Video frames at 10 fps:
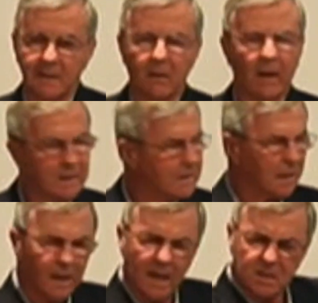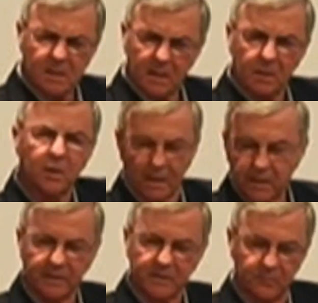I need to logically look at
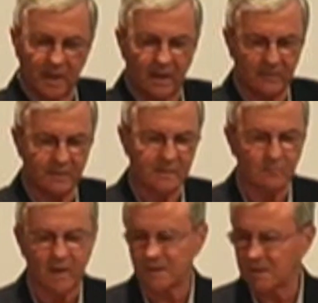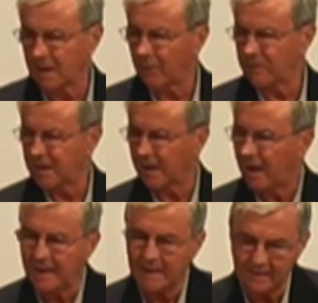this, whatever. And Margie will always say,
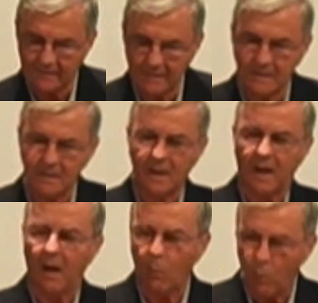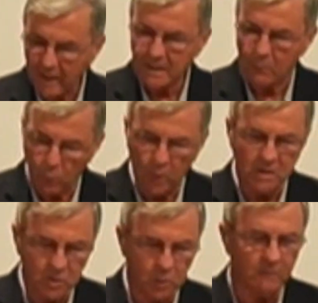honey, what
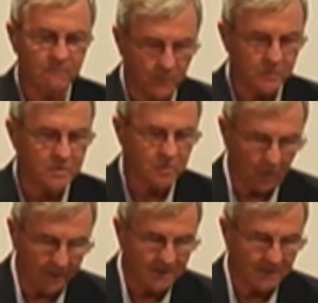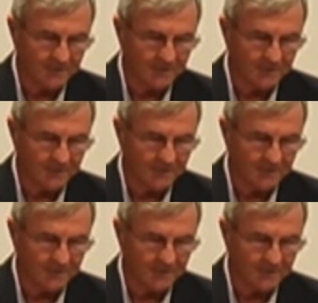was your first thought?